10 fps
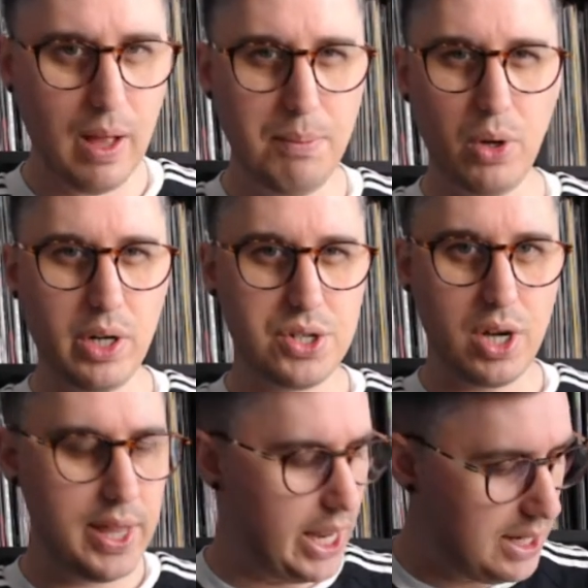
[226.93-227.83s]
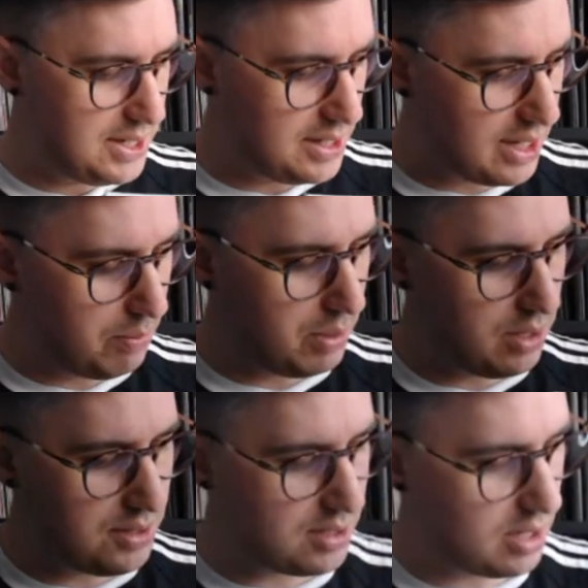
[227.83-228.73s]
I'm not going to show you that in any detail
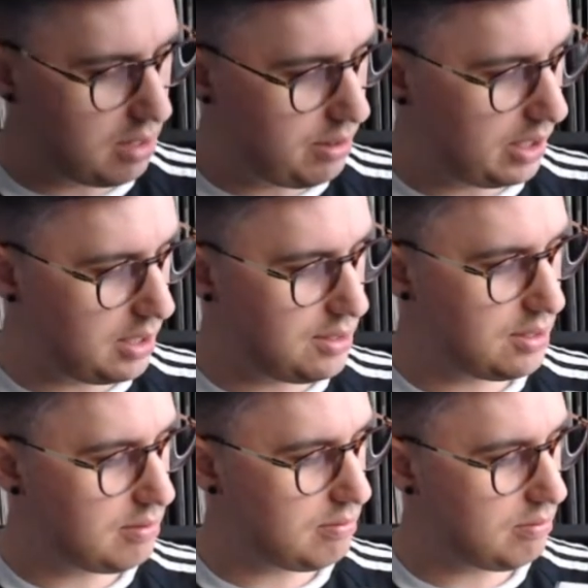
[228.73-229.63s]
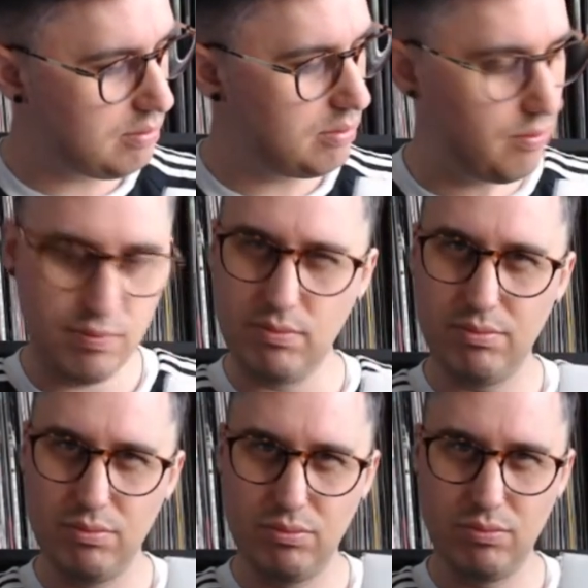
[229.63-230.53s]
because I don't think it's
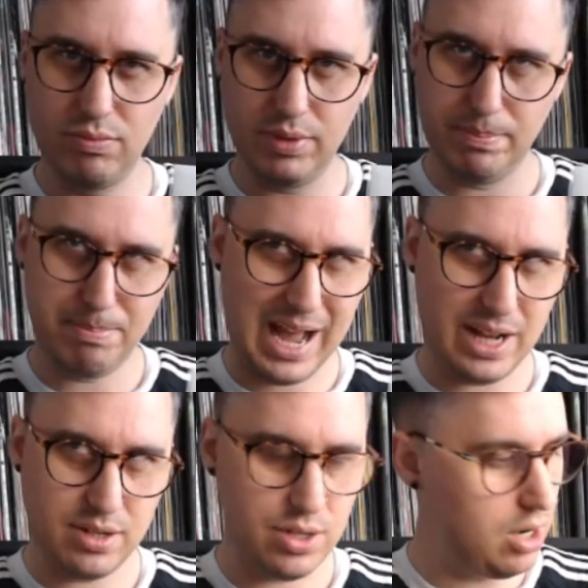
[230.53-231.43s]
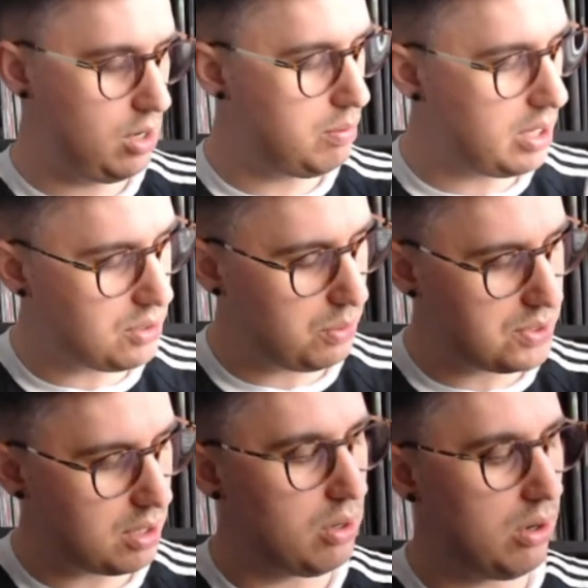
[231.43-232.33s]
bad to show, but it's
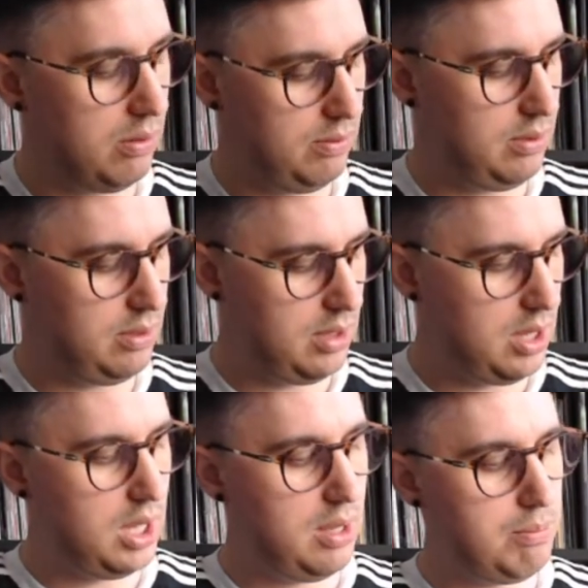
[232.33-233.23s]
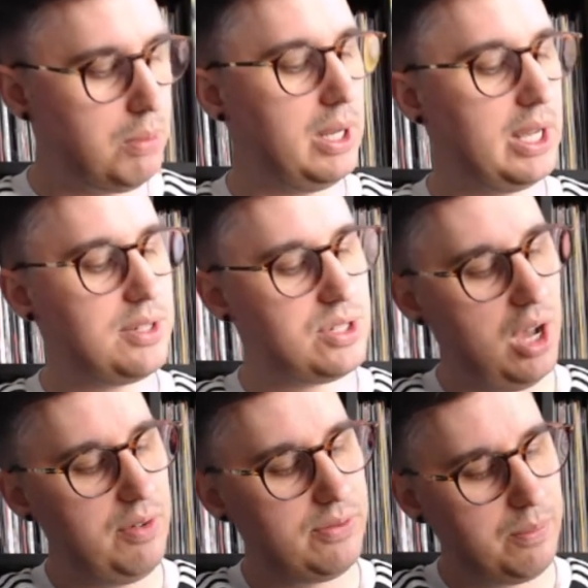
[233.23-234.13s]
also not public
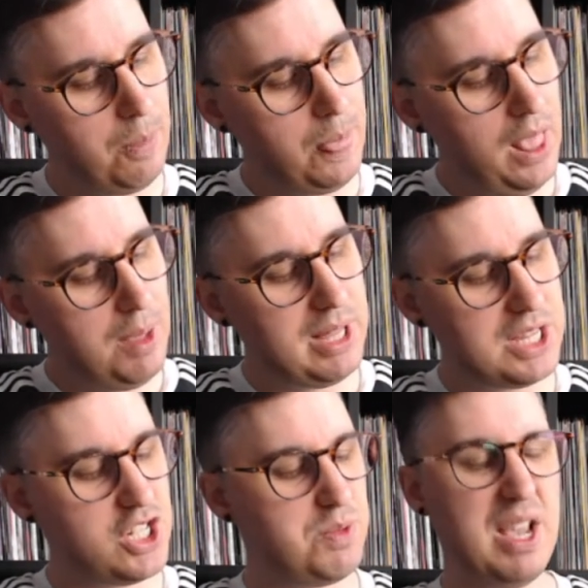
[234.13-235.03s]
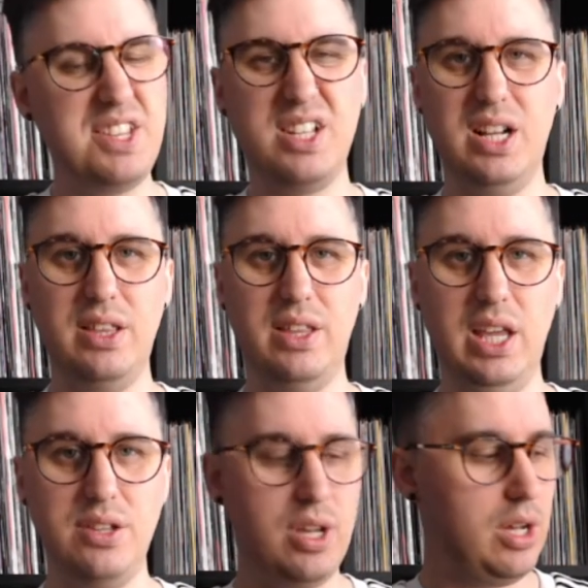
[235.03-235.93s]
stuff. But that's just basically the
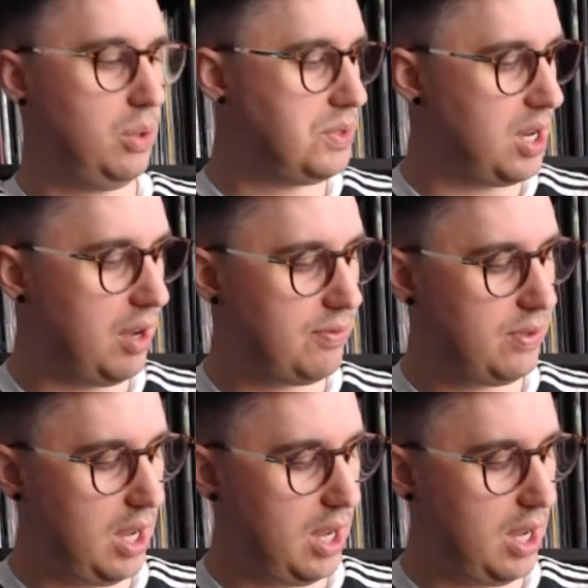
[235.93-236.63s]
internal stuff.